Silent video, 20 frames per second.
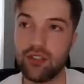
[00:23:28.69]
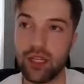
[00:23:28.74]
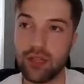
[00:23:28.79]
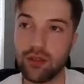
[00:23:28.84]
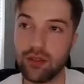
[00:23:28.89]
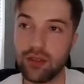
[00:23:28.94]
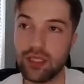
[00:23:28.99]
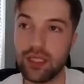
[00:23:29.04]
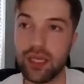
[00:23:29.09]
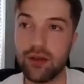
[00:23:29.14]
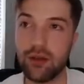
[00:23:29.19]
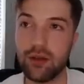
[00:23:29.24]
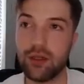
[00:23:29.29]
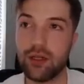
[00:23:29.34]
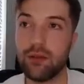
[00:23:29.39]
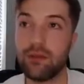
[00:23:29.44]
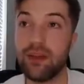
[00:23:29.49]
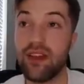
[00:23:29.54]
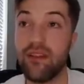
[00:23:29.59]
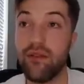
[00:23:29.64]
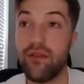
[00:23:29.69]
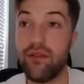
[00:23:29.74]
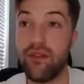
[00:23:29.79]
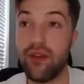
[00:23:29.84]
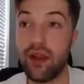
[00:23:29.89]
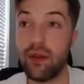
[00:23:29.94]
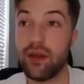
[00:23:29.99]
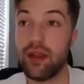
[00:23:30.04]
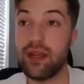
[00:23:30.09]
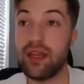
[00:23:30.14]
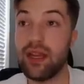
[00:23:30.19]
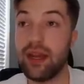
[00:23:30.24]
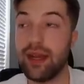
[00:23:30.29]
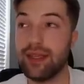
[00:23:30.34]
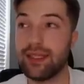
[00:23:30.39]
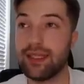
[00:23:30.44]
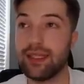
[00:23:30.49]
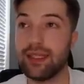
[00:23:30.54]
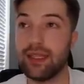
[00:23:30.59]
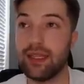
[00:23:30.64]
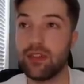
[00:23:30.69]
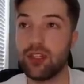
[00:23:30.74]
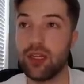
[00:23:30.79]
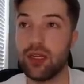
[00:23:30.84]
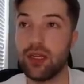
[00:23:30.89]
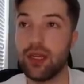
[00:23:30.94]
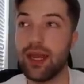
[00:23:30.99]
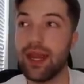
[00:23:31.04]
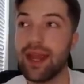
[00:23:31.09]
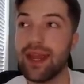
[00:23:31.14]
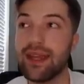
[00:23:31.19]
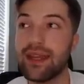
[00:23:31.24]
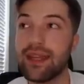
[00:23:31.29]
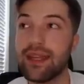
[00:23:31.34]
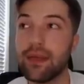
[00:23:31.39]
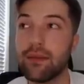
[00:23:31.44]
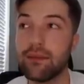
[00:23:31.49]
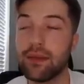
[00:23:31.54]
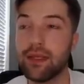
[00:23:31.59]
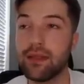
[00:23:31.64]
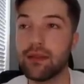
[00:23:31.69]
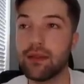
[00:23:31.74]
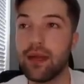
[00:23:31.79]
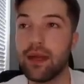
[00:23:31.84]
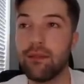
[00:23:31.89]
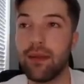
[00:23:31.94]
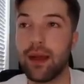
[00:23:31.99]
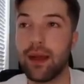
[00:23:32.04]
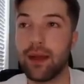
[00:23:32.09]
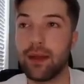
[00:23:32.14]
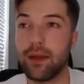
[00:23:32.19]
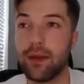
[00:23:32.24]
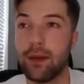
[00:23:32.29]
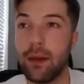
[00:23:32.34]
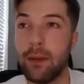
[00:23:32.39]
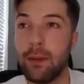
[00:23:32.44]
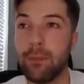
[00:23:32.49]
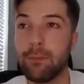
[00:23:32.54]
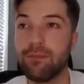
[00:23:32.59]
Jael Skinner could be a very nice addition, and he can play linebacker.